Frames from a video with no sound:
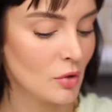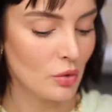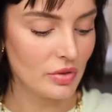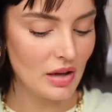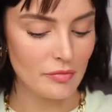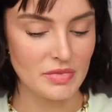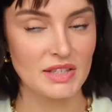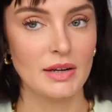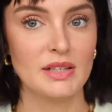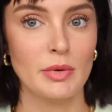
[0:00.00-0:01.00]
Hopefully I haven't missed
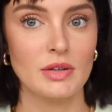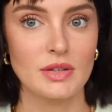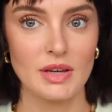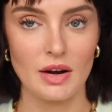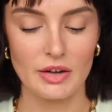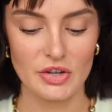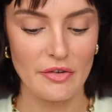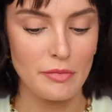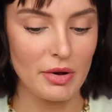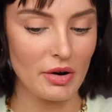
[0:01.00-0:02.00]
any spots because I don't actually
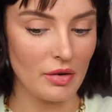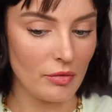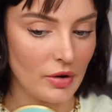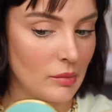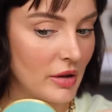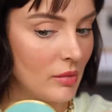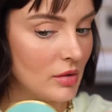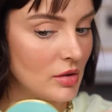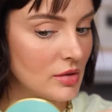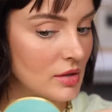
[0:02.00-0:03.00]
have a mirror in front of me. I've
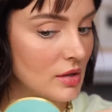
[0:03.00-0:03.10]
been using